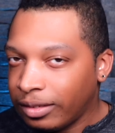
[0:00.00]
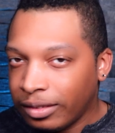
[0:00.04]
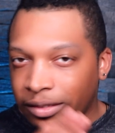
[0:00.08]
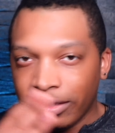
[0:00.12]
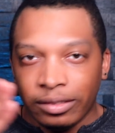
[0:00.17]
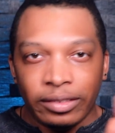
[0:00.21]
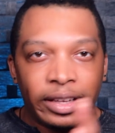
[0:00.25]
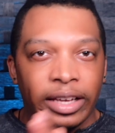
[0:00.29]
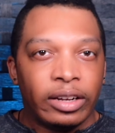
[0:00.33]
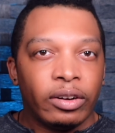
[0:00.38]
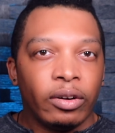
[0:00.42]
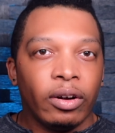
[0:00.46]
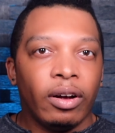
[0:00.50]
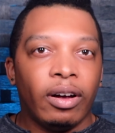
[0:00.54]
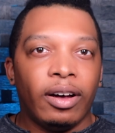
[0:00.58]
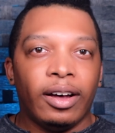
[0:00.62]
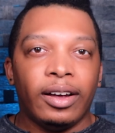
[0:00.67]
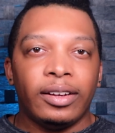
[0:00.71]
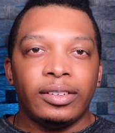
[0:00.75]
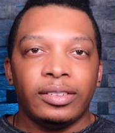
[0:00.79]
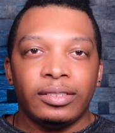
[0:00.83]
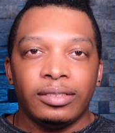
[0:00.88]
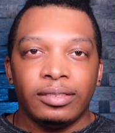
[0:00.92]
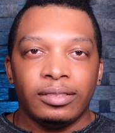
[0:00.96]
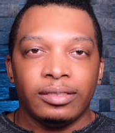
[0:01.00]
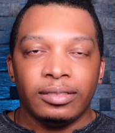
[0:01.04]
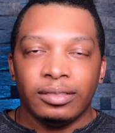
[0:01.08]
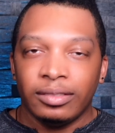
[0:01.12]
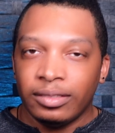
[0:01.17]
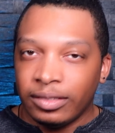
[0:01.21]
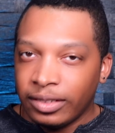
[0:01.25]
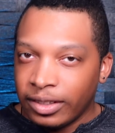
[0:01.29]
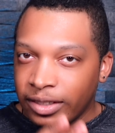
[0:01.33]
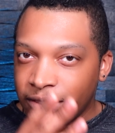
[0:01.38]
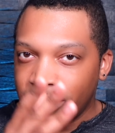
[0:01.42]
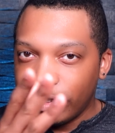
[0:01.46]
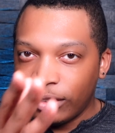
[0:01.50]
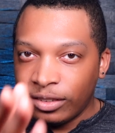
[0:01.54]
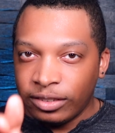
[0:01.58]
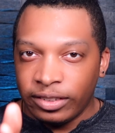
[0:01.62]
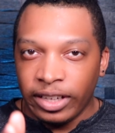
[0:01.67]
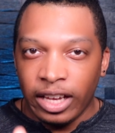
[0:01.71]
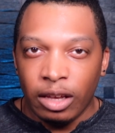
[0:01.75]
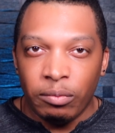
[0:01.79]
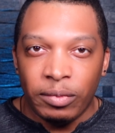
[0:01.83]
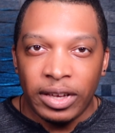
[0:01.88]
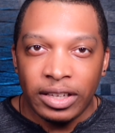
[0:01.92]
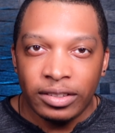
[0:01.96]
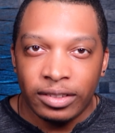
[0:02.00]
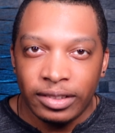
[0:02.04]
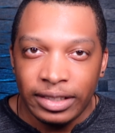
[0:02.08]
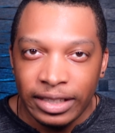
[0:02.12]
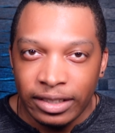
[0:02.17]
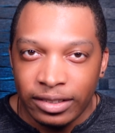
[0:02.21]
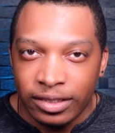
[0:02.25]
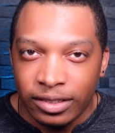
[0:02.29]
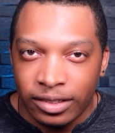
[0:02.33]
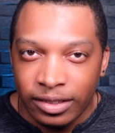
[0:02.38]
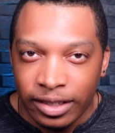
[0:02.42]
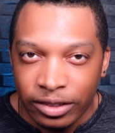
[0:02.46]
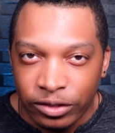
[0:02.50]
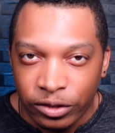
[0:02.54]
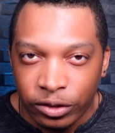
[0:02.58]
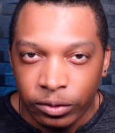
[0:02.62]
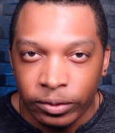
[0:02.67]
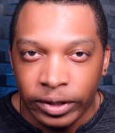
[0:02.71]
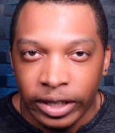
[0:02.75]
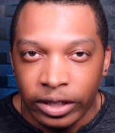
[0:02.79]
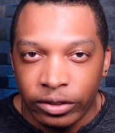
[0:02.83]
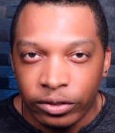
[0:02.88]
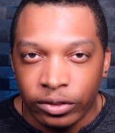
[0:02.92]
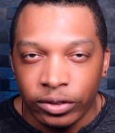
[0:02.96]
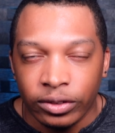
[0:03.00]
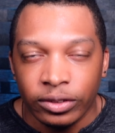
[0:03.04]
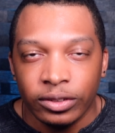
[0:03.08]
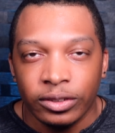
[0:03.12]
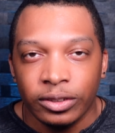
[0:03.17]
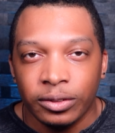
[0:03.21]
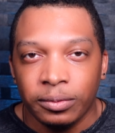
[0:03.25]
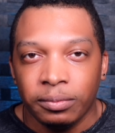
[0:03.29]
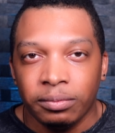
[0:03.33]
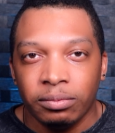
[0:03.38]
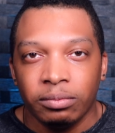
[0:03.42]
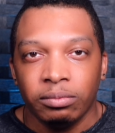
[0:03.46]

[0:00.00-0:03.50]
Later on, same as these situations.